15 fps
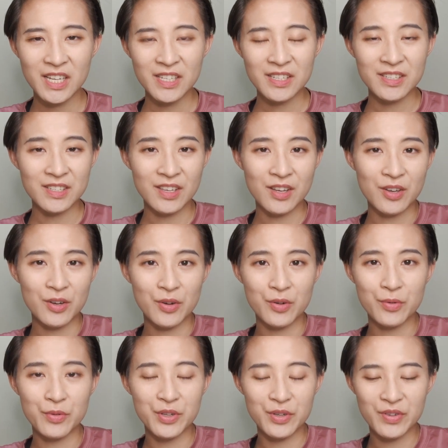
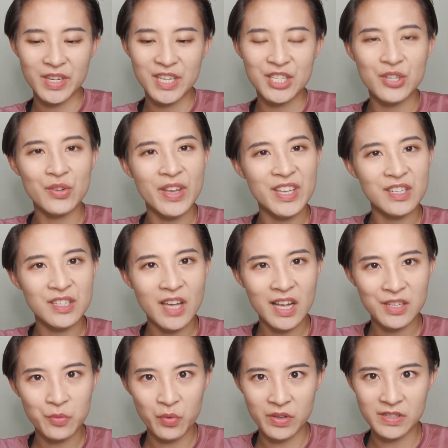So you need to
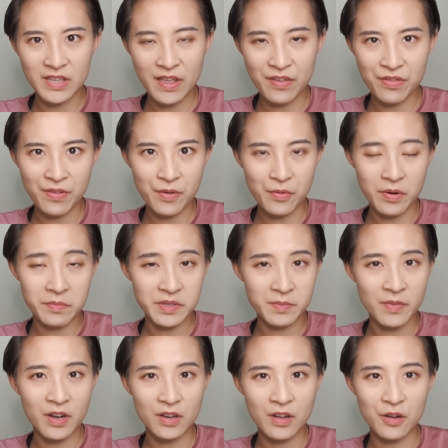interact with Ethereum
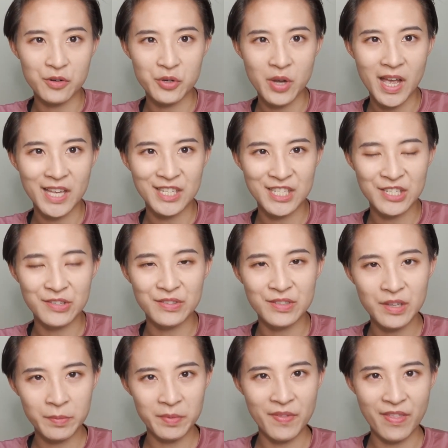smart contract to
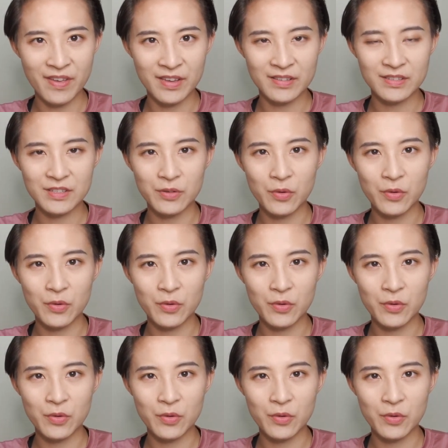deposit